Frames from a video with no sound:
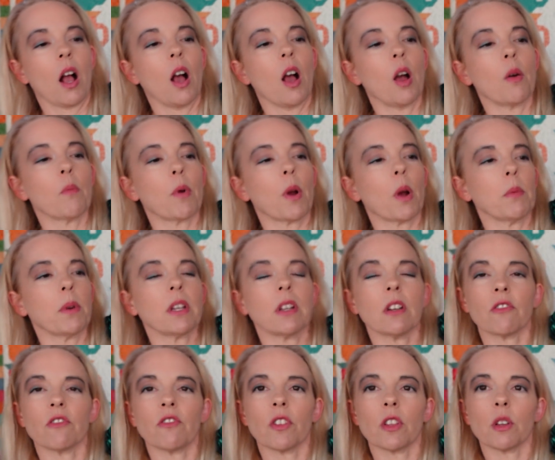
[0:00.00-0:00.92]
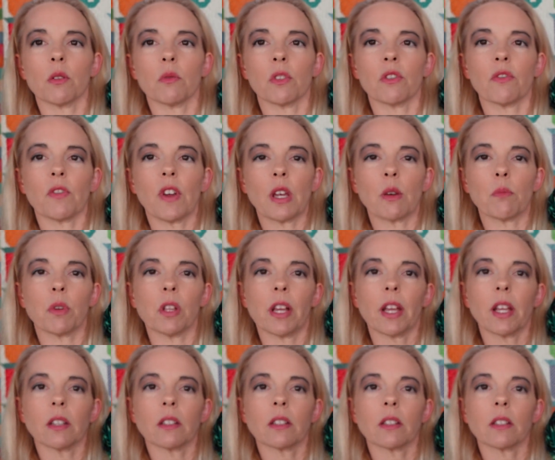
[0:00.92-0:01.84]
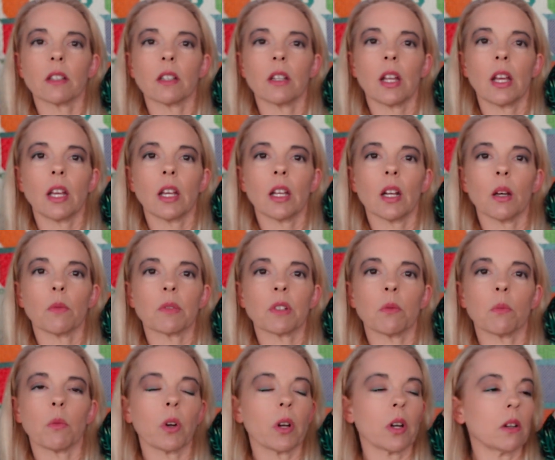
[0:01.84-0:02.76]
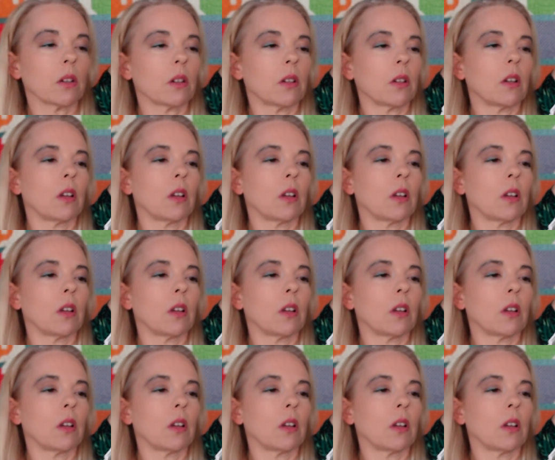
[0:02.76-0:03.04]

I'm probably going to fill it with fake plants and hang it up somewhere.